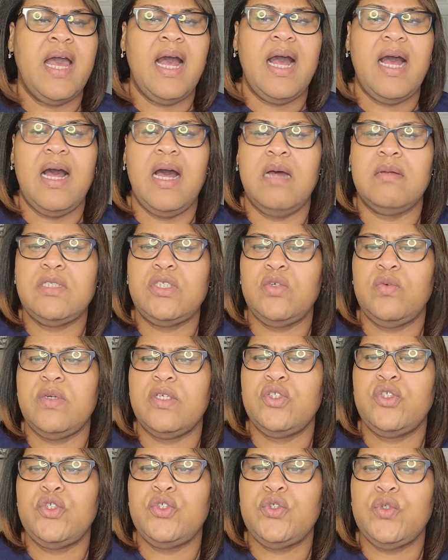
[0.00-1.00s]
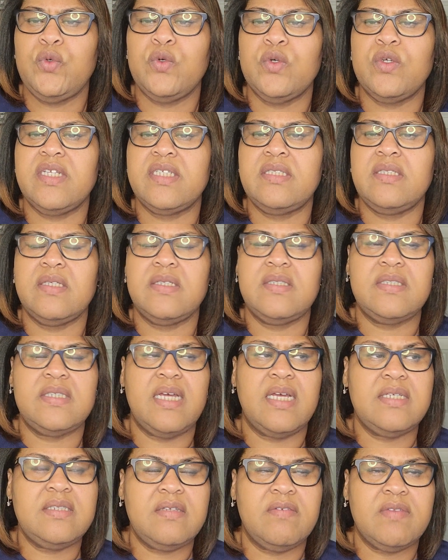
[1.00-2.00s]
to ensure the
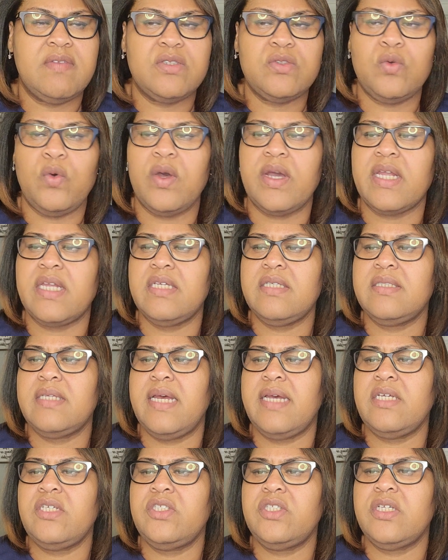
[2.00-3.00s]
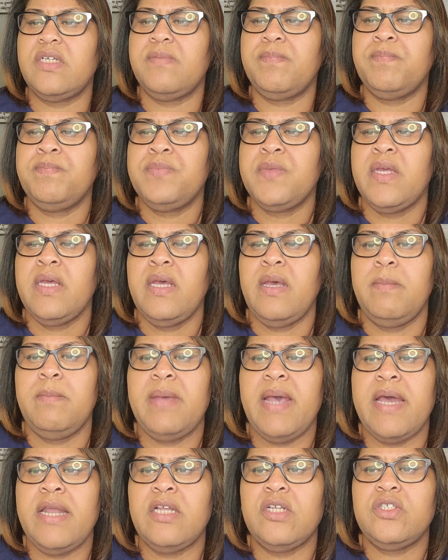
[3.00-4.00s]
success of this organization.
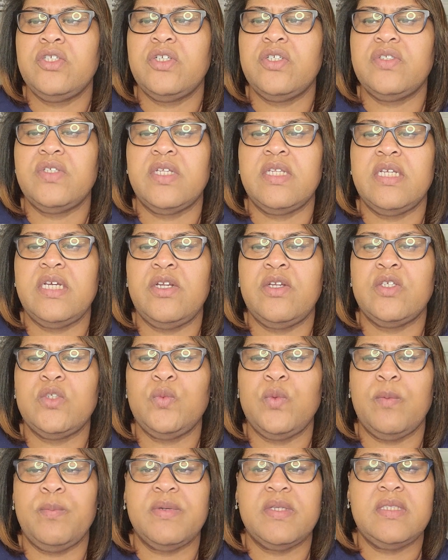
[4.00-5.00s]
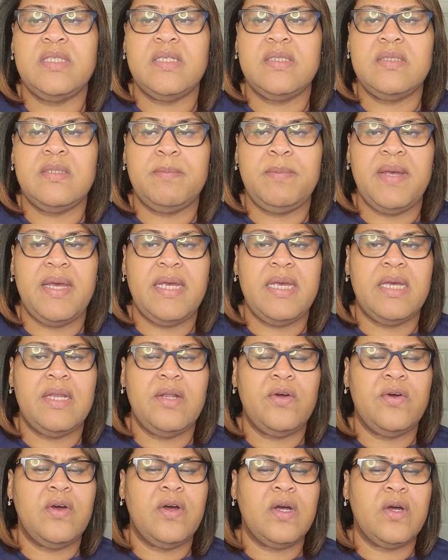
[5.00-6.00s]
Managers and leaders will participate in
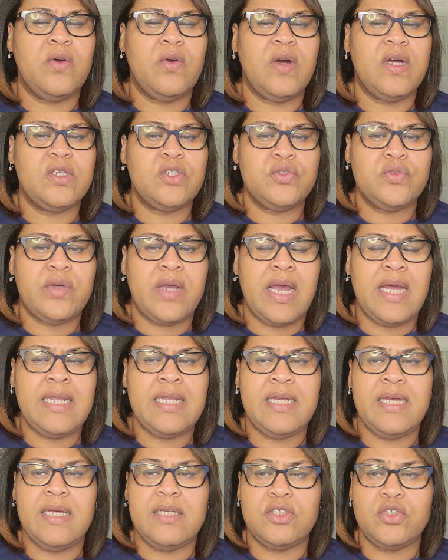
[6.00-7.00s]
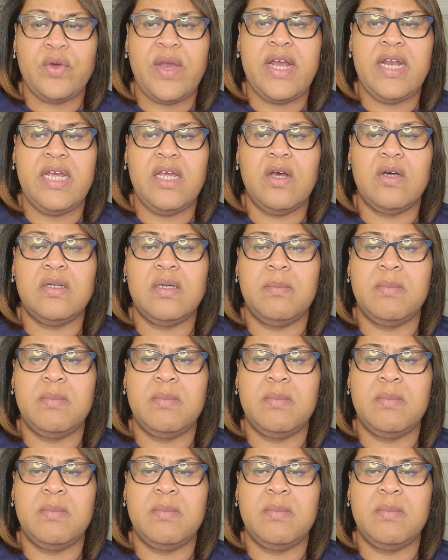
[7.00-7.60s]
ongoing training on a